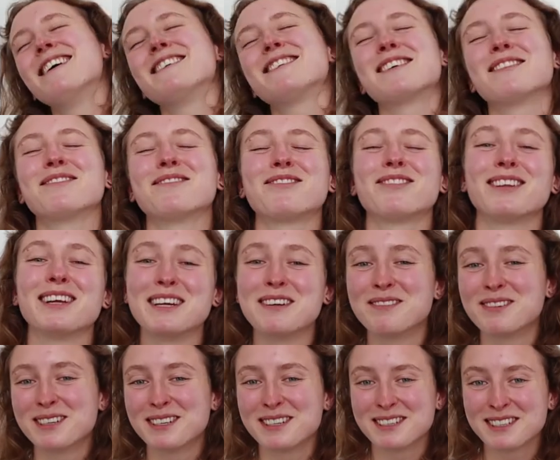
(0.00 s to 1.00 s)
some
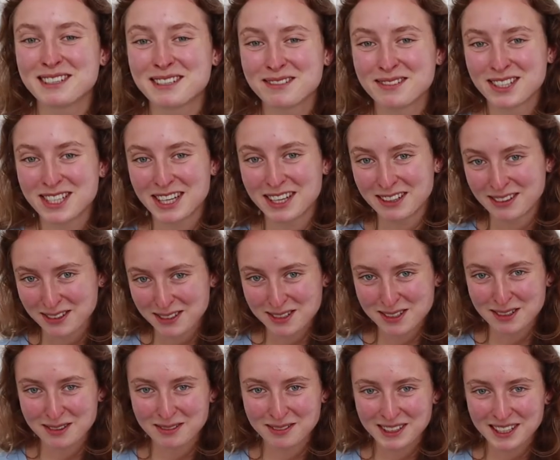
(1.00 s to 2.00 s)
flavors which are
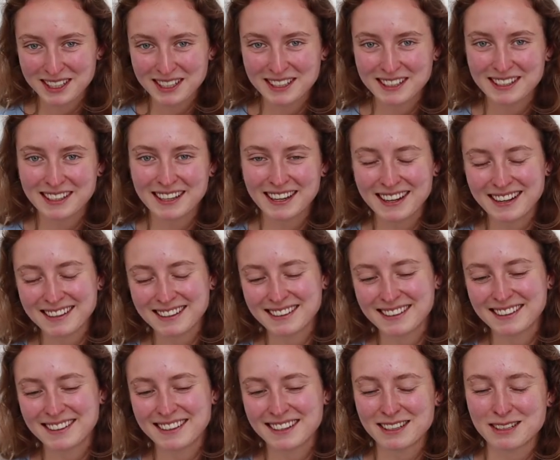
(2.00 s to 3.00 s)
also vegan,
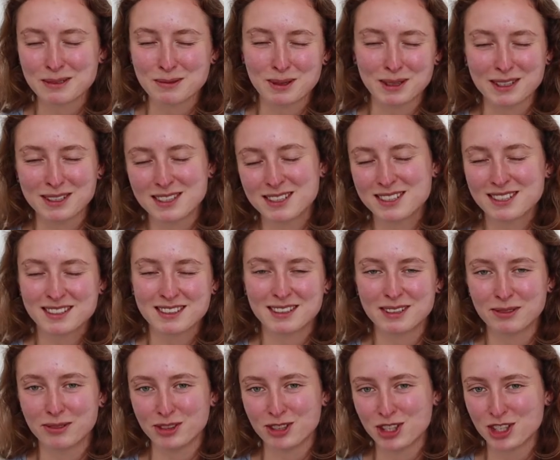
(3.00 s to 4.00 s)
and as well as
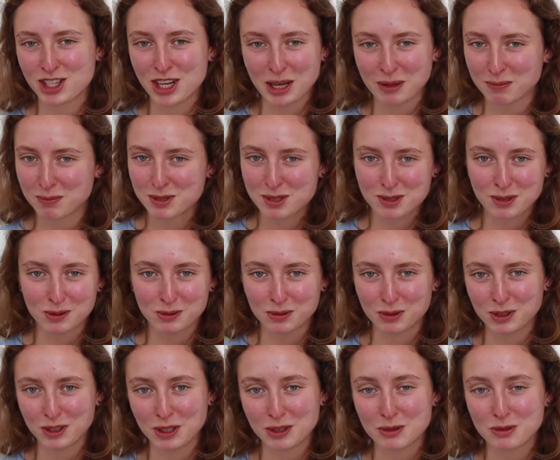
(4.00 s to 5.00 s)
different shapes of
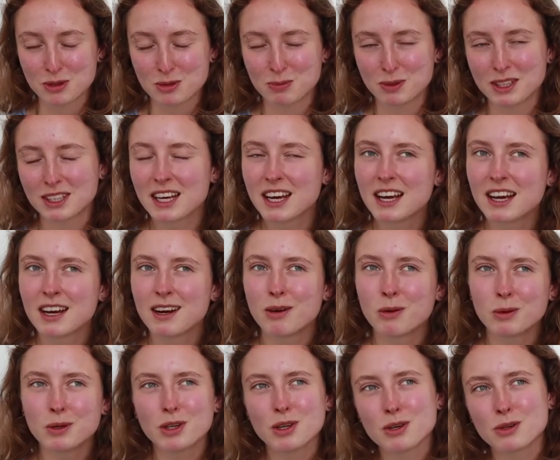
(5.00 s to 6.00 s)
Oreos. But
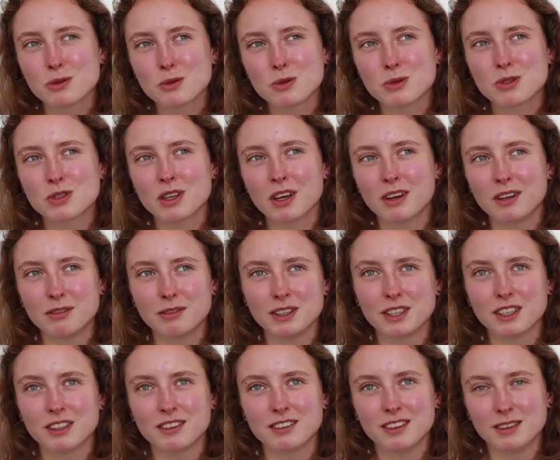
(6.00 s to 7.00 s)
Oreos are
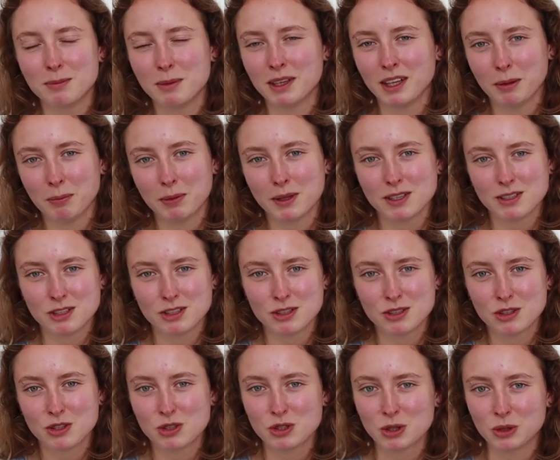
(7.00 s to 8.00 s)
vegan in many
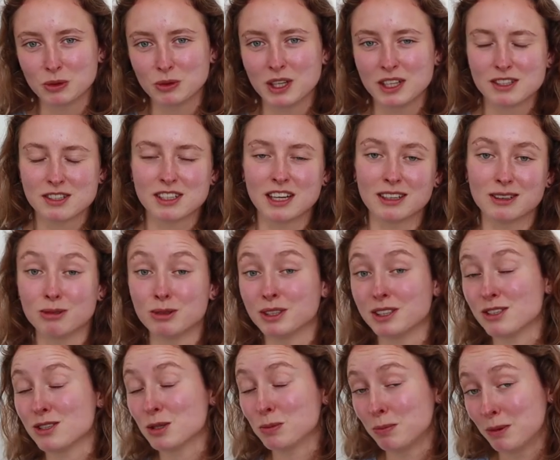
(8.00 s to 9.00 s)
places, so that's not
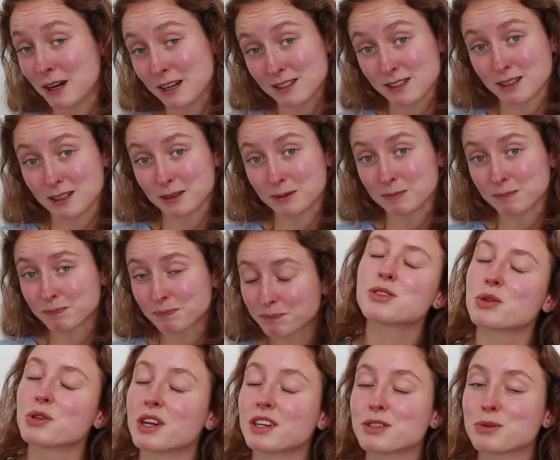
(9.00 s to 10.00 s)
really surprising.
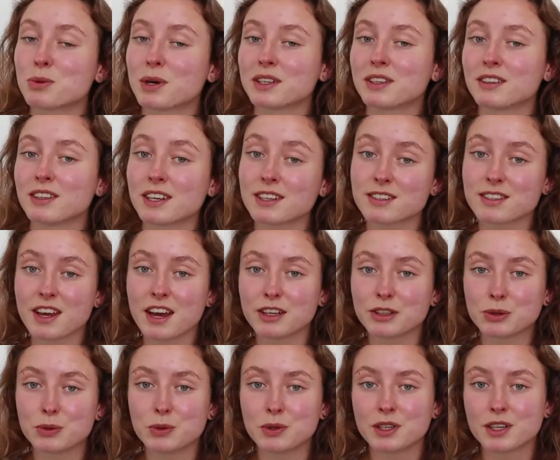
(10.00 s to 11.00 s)
So that's why the next
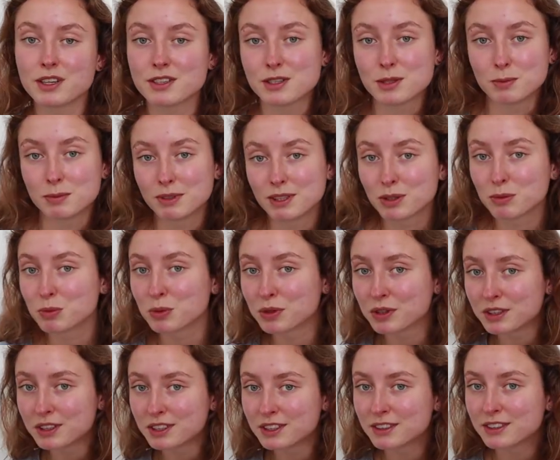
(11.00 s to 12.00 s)
category is a bit
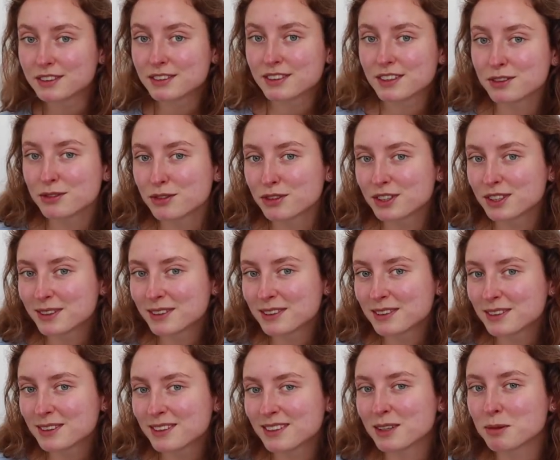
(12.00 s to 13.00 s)
more
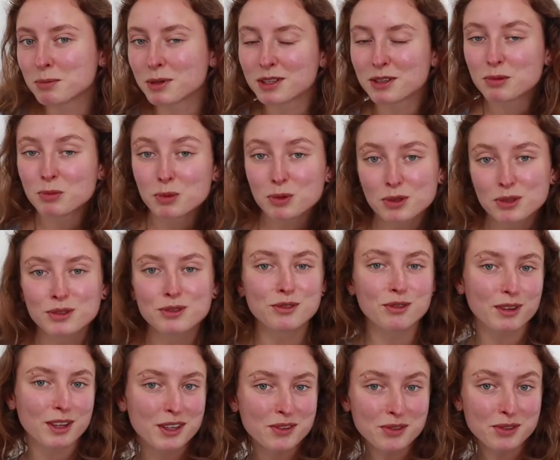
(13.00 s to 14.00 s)
different, a bit more
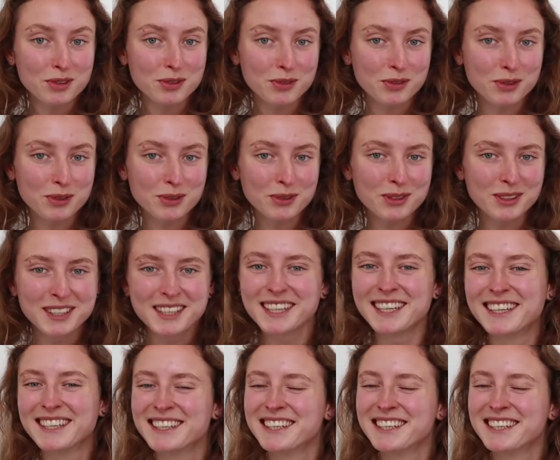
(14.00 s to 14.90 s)
flavorful.